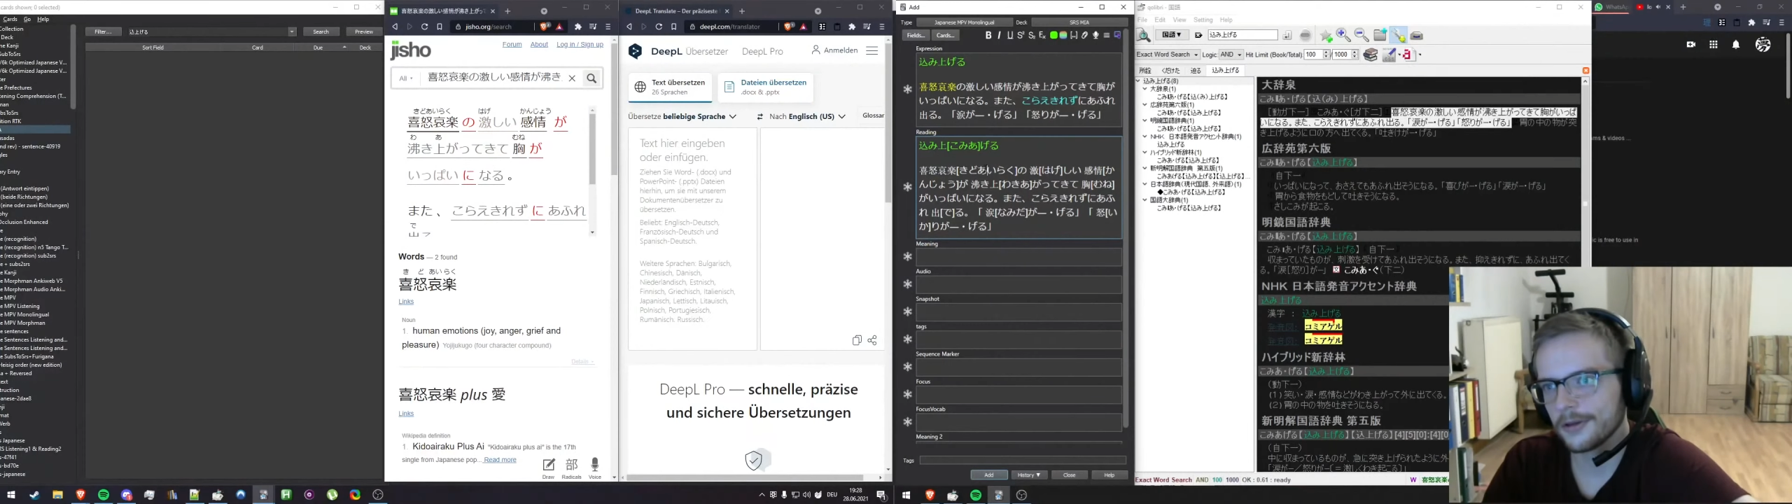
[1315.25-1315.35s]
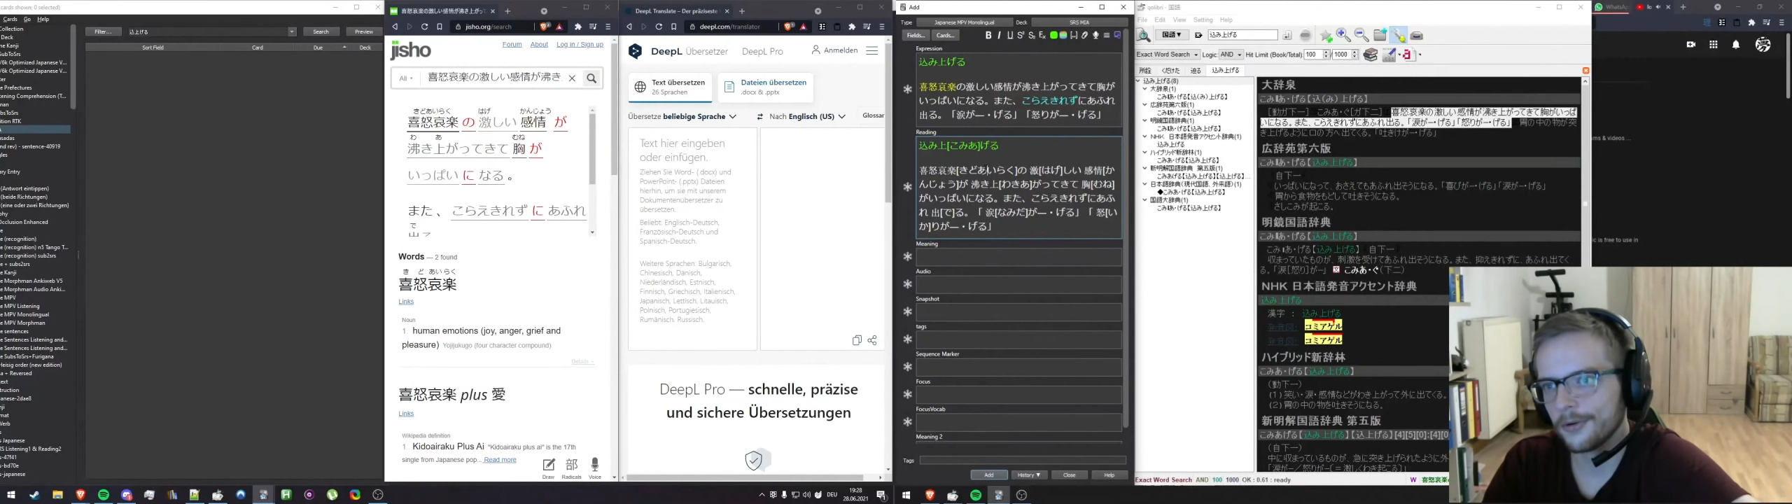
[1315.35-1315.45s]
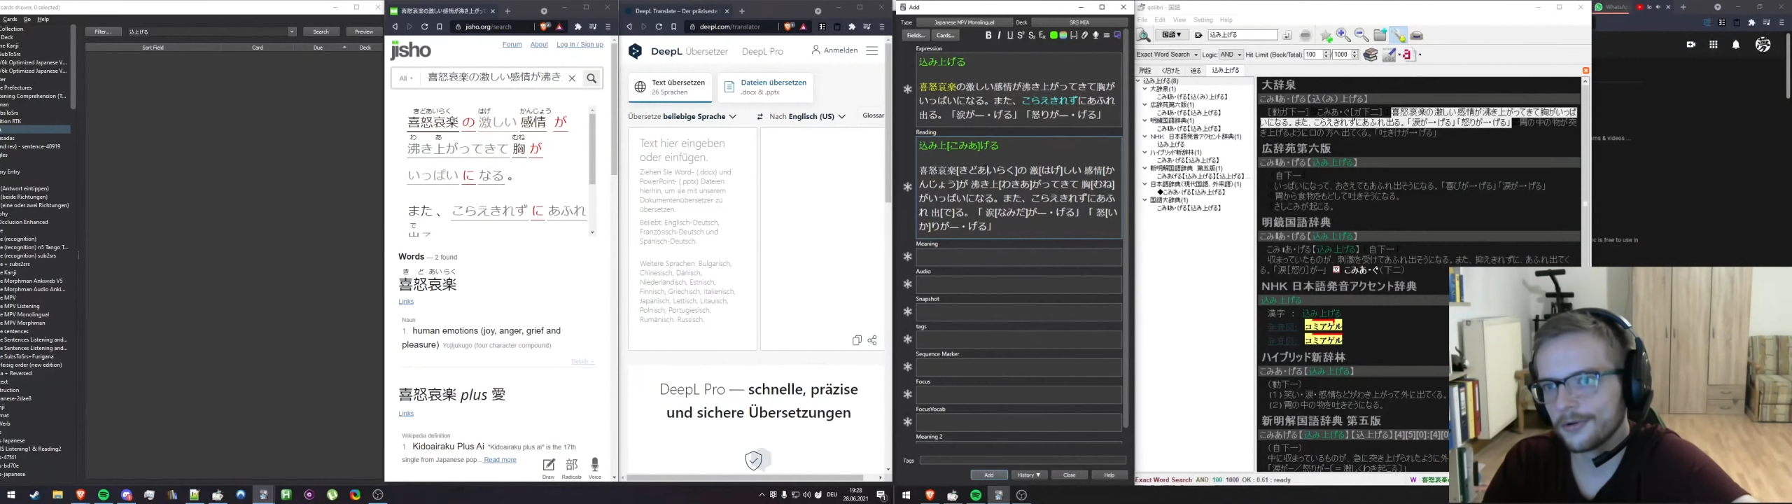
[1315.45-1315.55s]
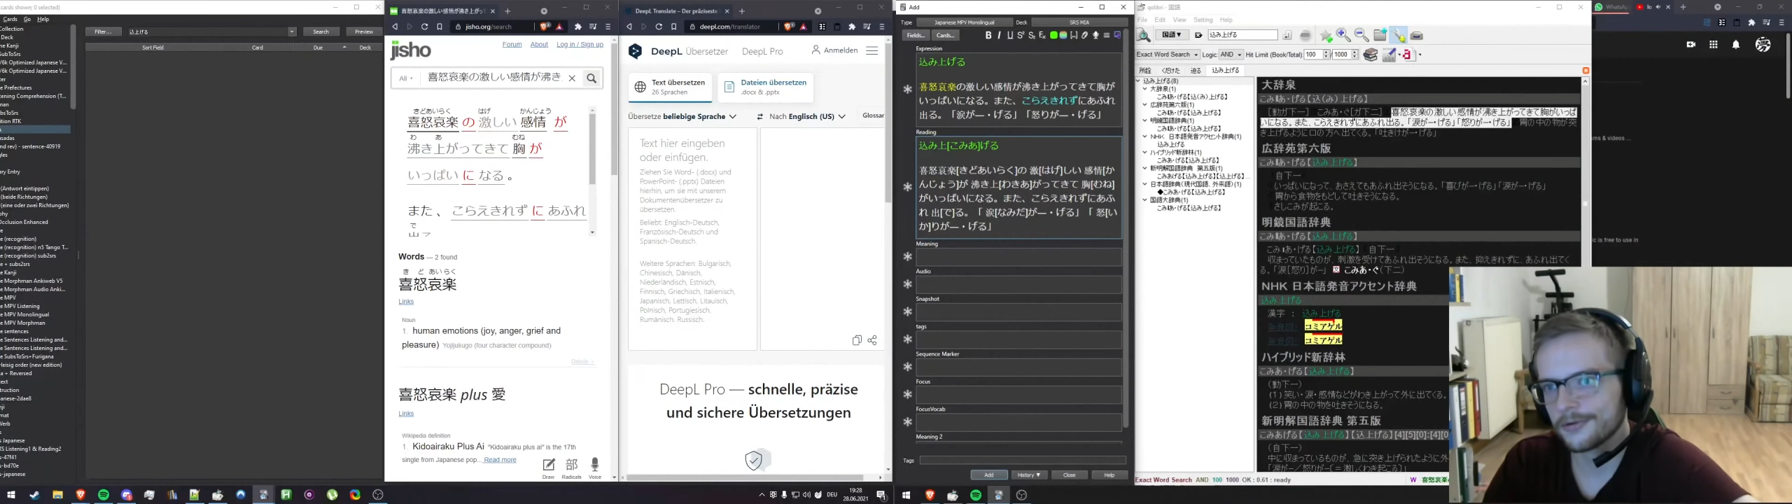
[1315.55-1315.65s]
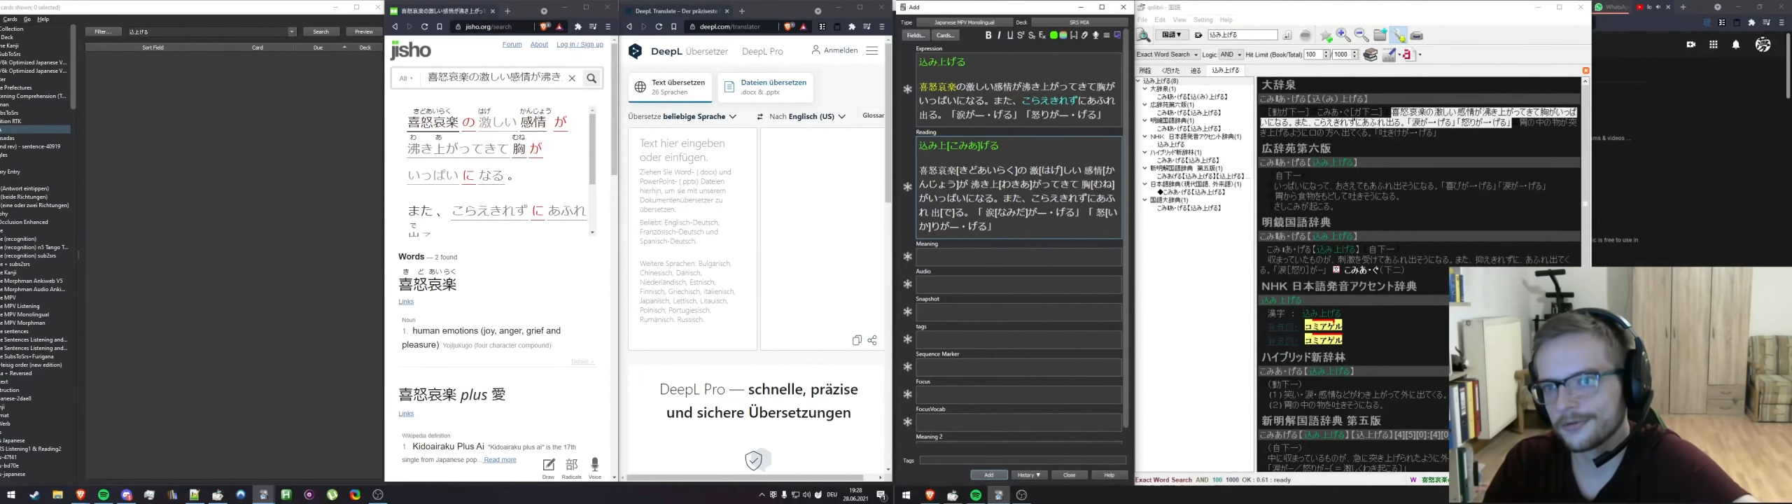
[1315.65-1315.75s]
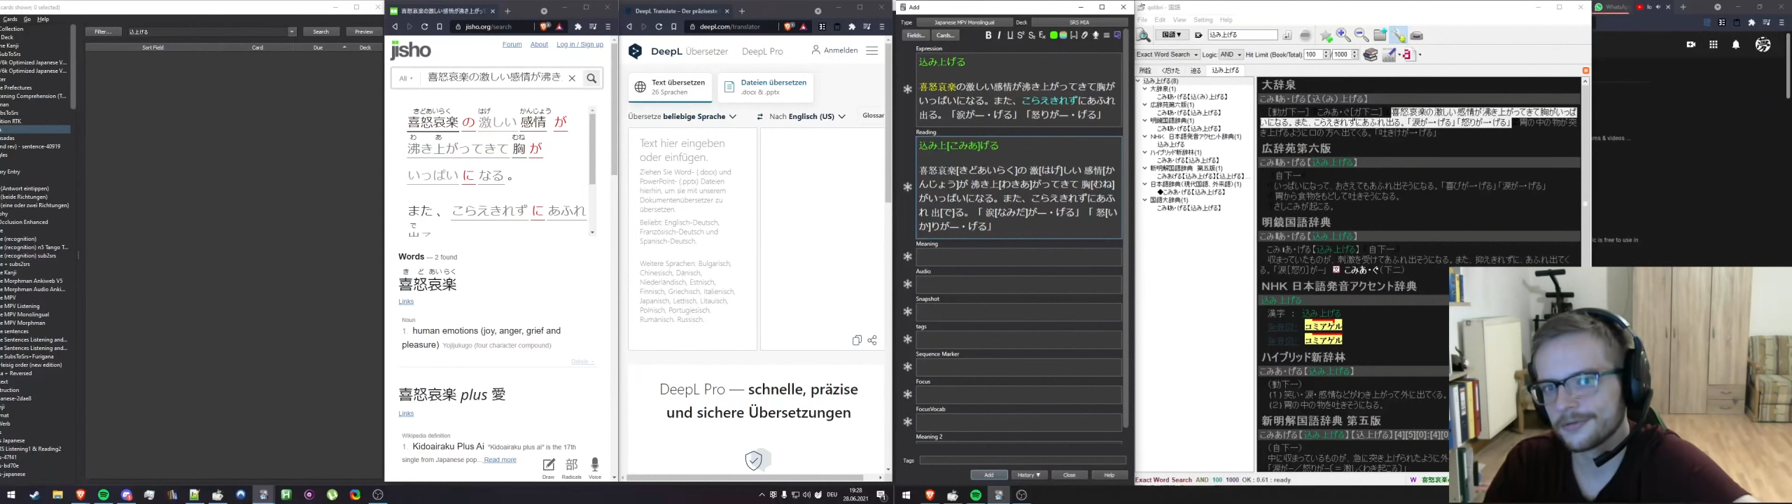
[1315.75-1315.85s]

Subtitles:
learn,